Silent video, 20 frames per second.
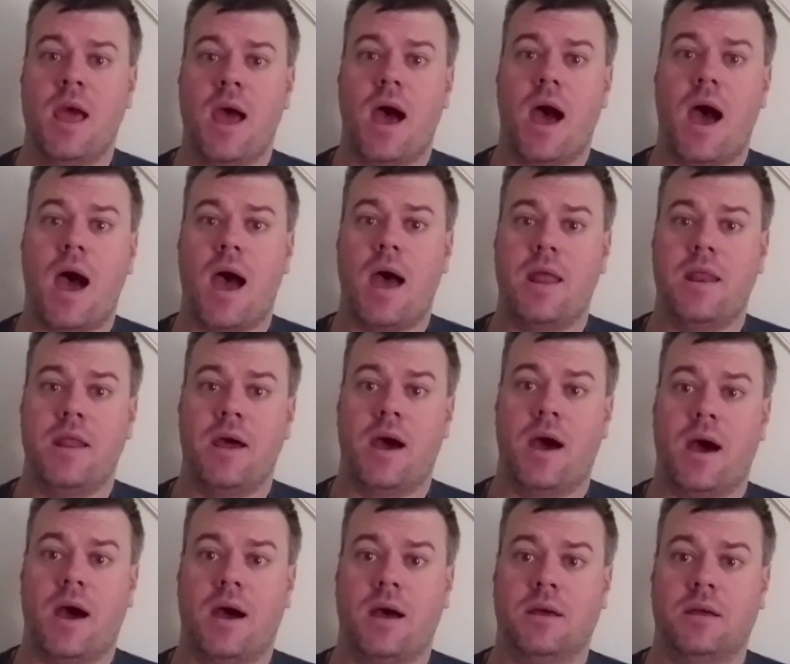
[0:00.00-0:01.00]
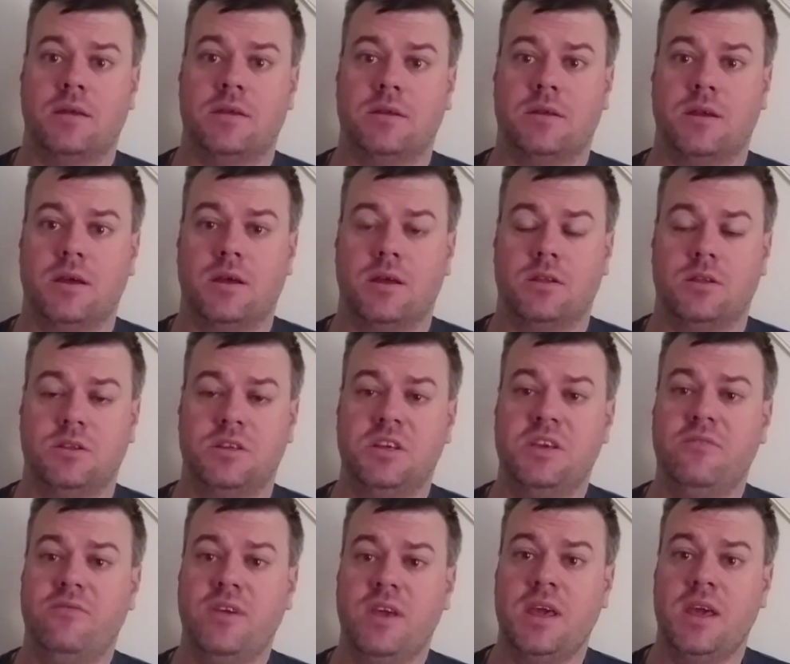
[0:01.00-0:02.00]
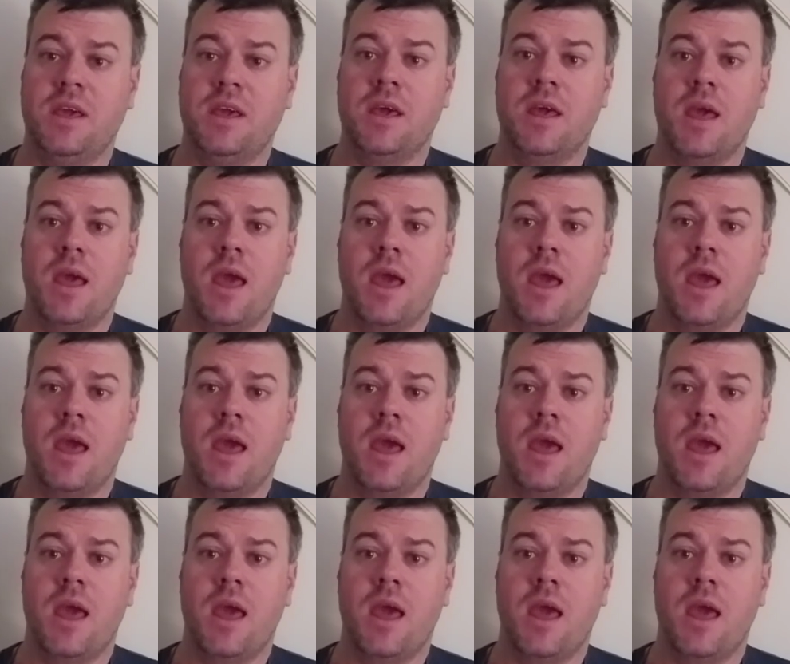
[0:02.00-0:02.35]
on. Uh, TV.